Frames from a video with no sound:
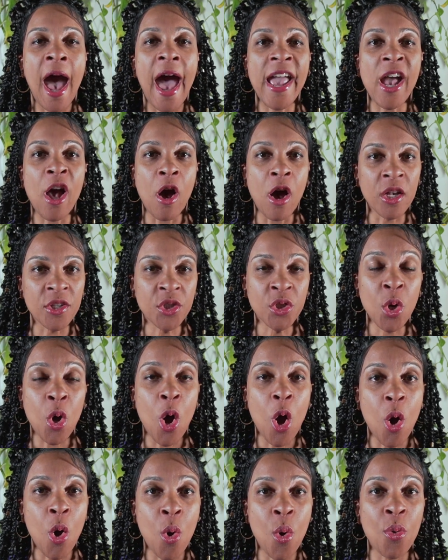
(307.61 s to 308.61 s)
I also
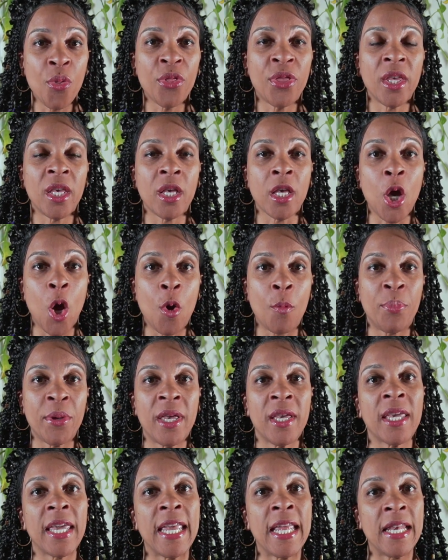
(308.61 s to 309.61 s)
own the Go
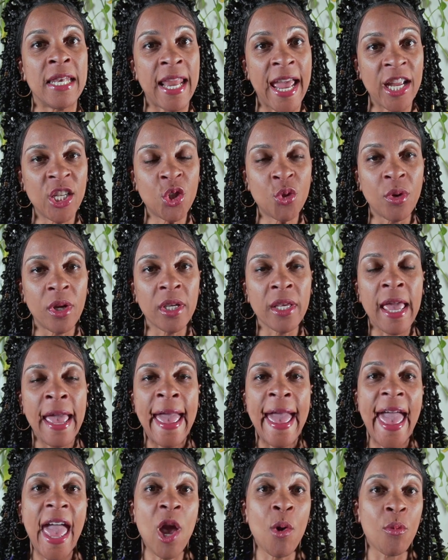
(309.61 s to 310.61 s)
Big Electric,
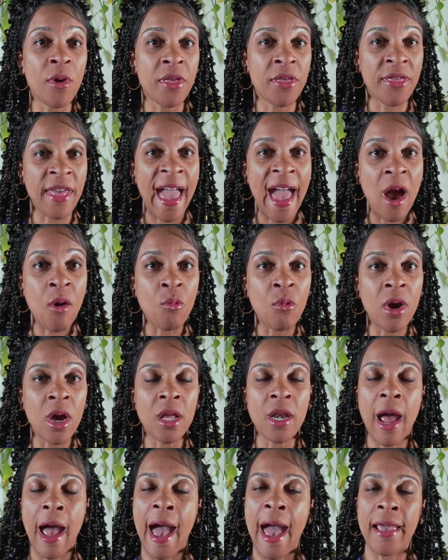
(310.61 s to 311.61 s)
and with that
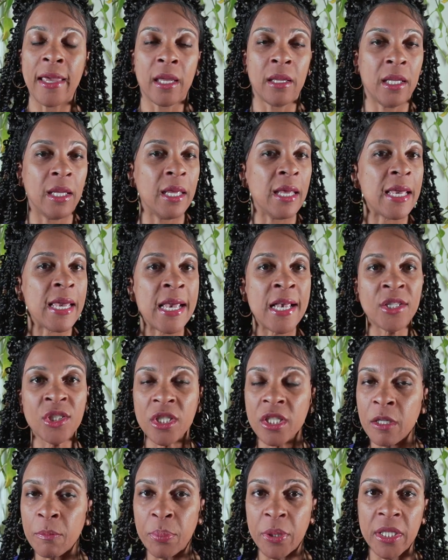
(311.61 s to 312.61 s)
one, I can
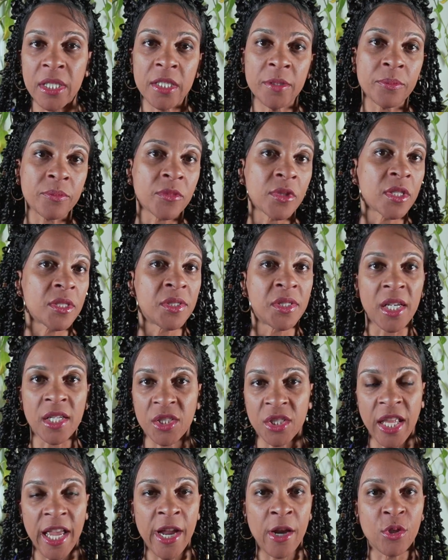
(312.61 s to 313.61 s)
easily put
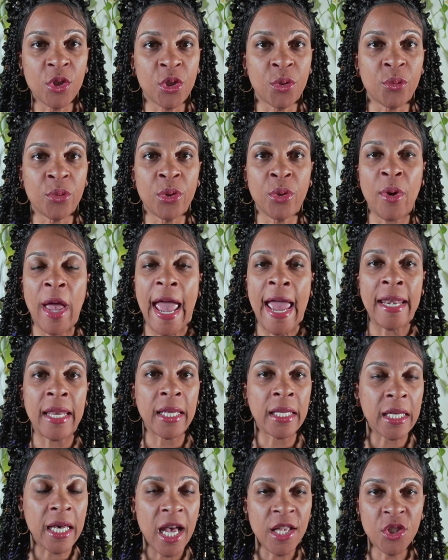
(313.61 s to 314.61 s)
6 layers through and
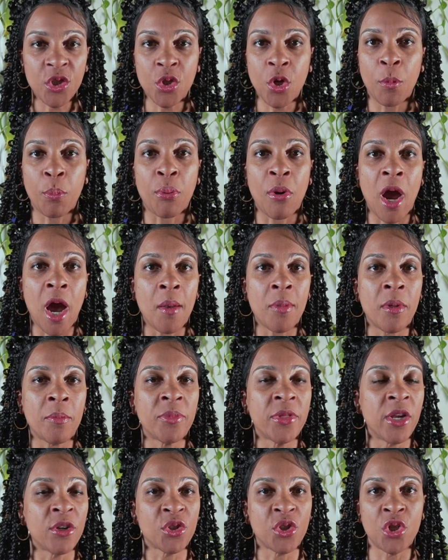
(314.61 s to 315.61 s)
it cuts no
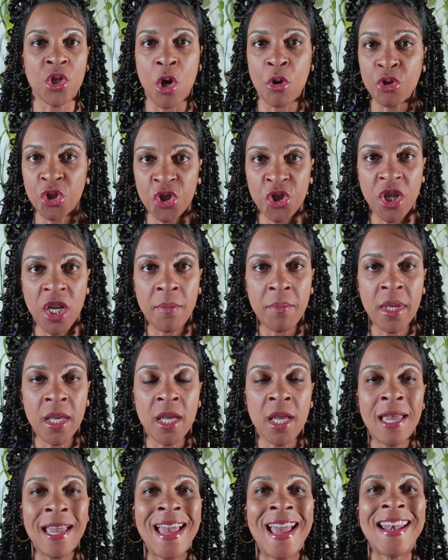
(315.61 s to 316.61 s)
problem. There's no
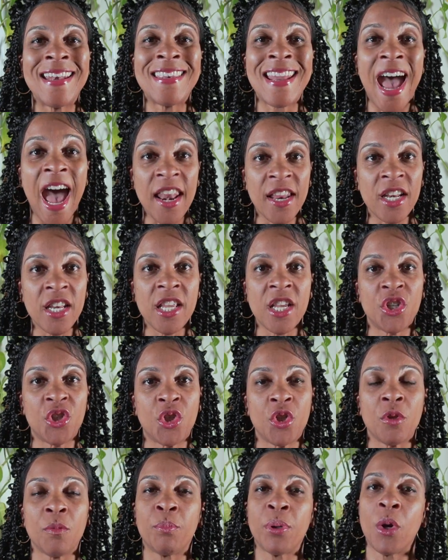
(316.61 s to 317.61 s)
shimmy, not an
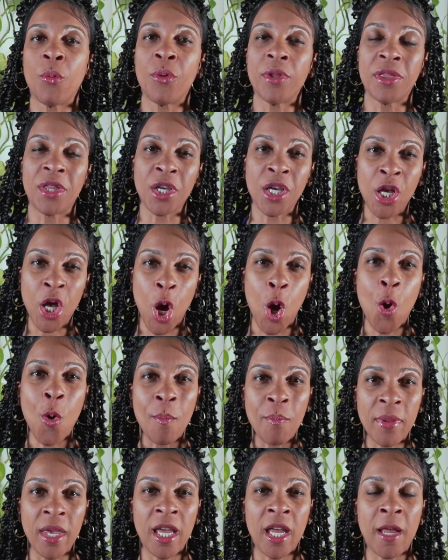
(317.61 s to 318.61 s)
issue. But with the Go
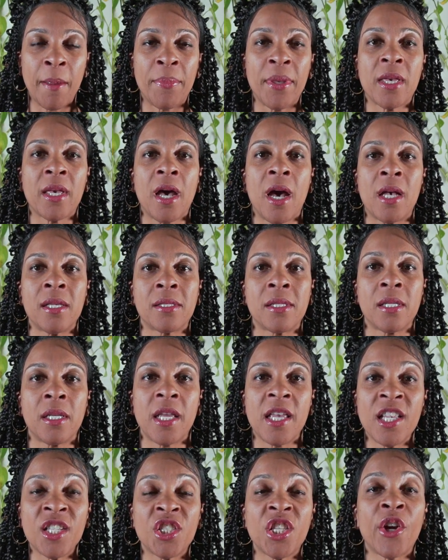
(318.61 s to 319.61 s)
Me, because it
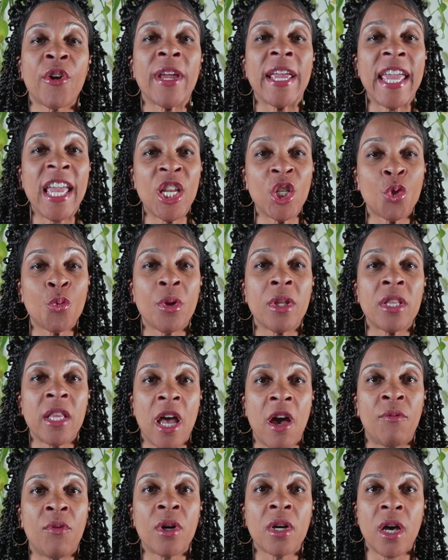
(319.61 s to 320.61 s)
is their
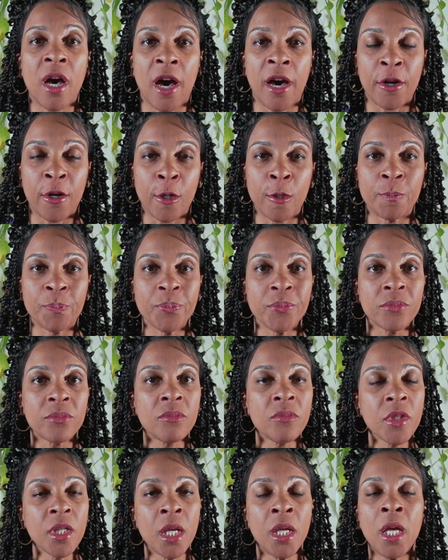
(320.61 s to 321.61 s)
entry-level cutter,
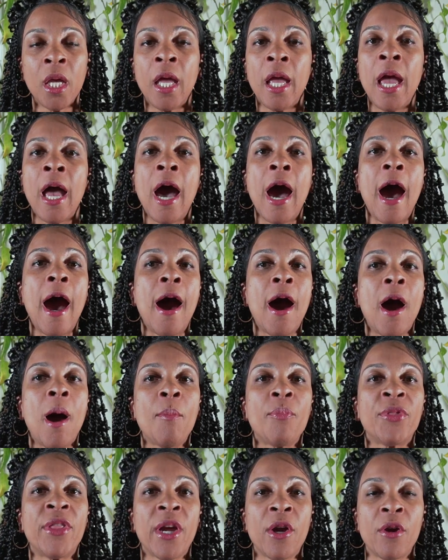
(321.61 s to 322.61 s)

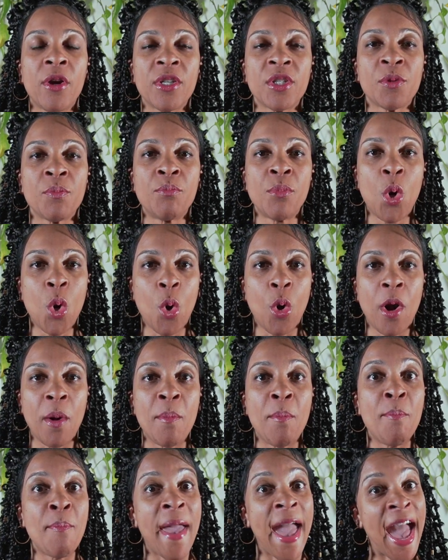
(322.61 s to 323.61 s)
there is more
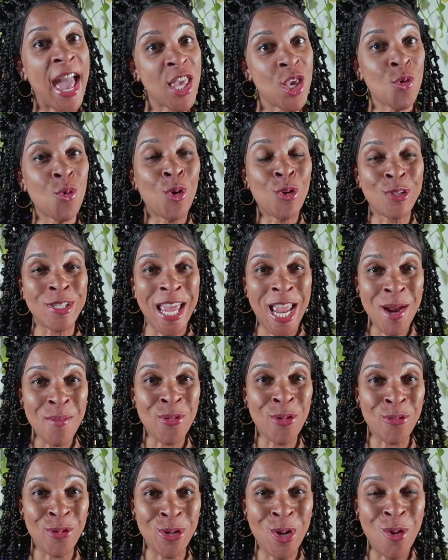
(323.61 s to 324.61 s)
manual
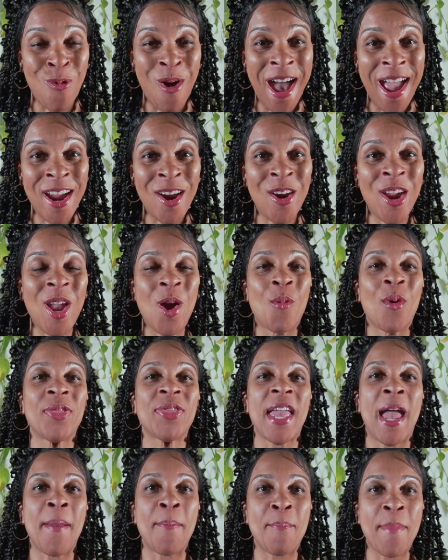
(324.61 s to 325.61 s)
labor required, and with
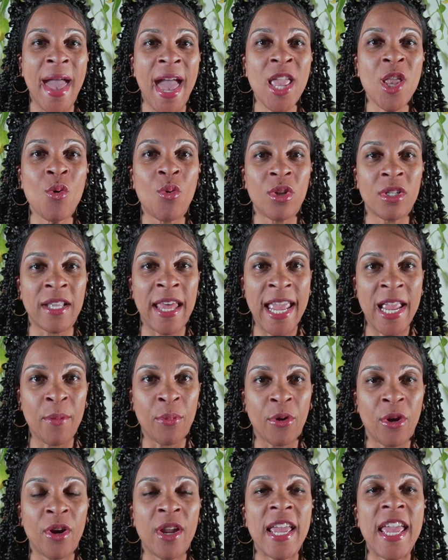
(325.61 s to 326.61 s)
that manual
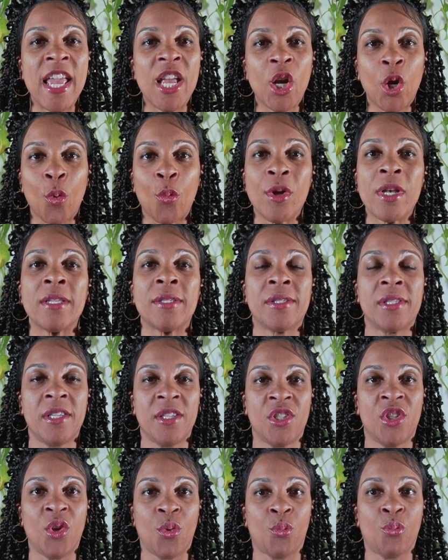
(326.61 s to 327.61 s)
labor
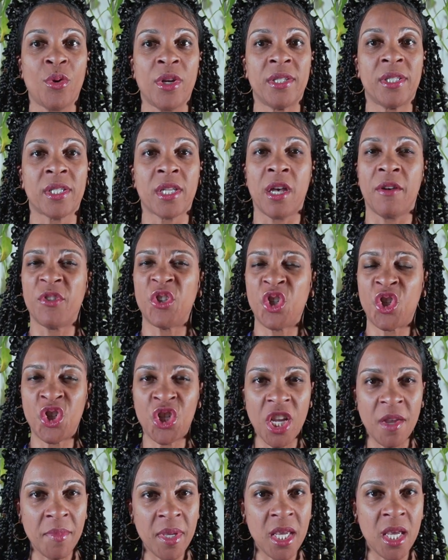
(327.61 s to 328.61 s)
increases the risk of
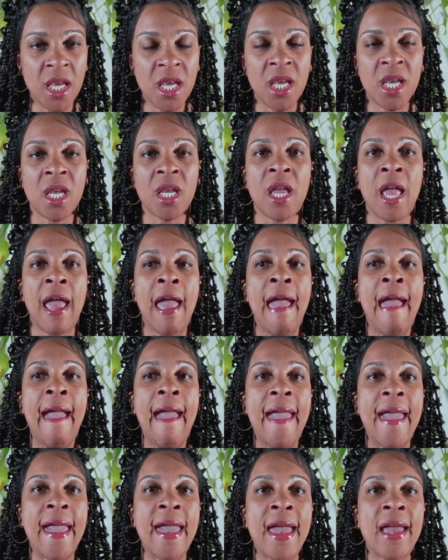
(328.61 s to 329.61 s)
shimmying
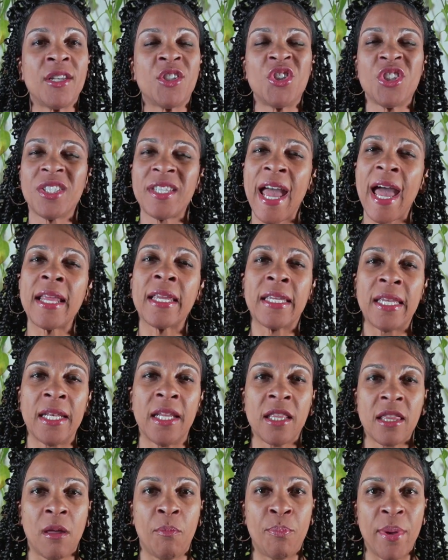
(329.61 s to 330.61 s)
and just not
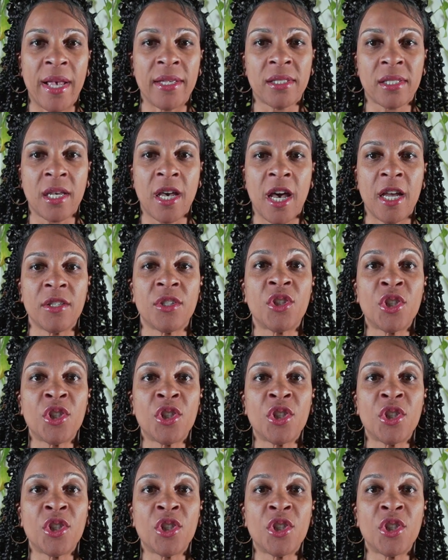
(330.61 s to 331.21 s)
getting the best cut.